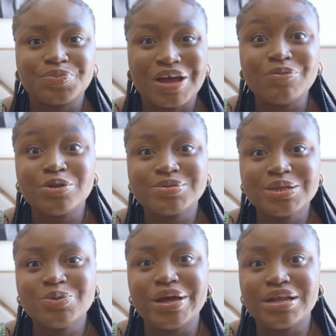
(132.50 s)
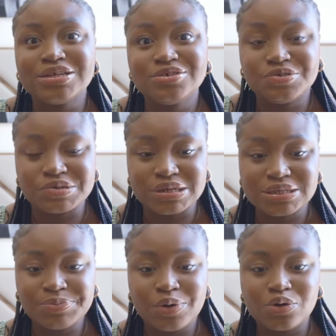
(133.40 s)
I've been obsessed with energy
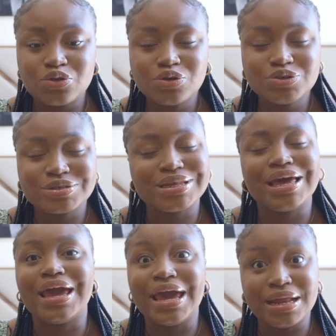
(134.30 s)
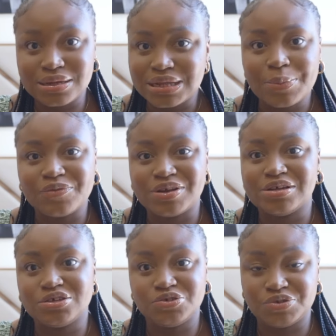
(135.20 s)
drinks, but not just any type of
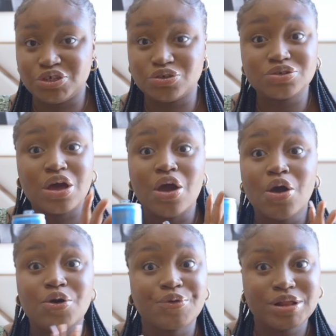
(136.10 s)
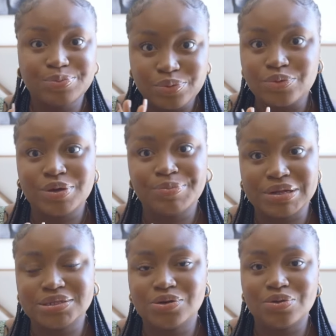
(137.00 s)
energy drinks, just Red Bull in
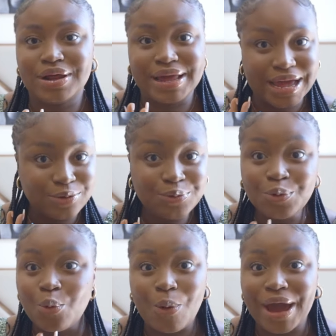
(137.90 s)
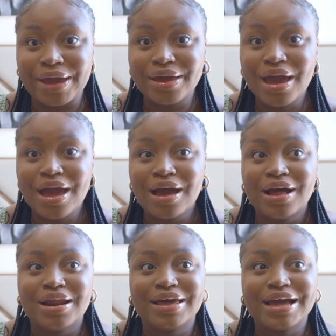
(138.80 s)
particular. Like, I don't know why,
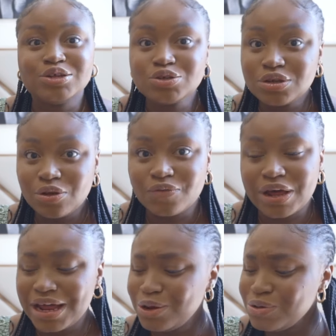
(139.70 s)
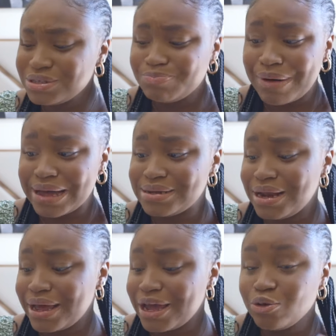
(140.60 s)
like, I just love it. I know it's bad.
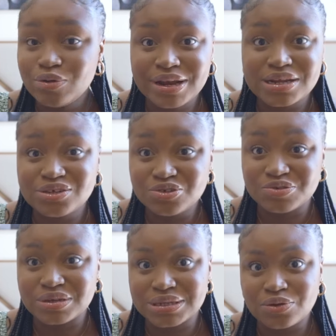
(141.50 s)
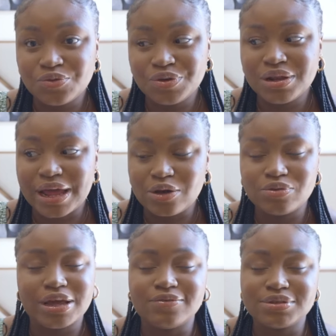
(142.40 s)
Like, I know energy drinks are not really like
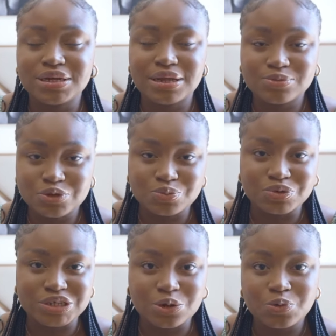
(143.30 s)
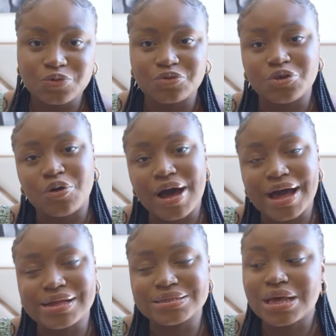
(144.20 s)
good, like if you take them too much they're not good for your
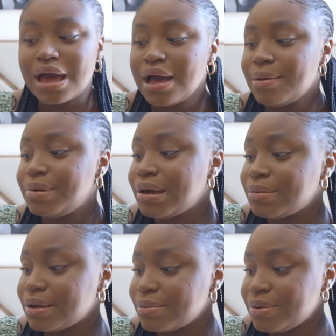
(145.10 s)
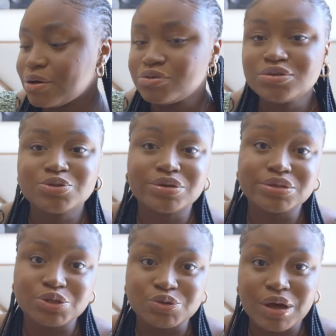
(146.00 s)
heart, blah blah blah, although this one
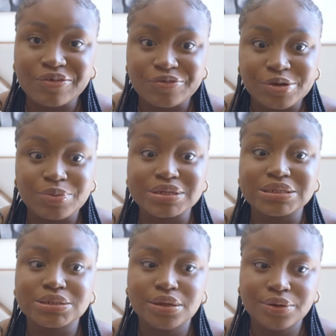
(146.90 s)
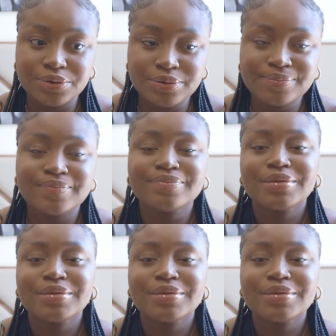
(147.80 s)
is a sugar free, but still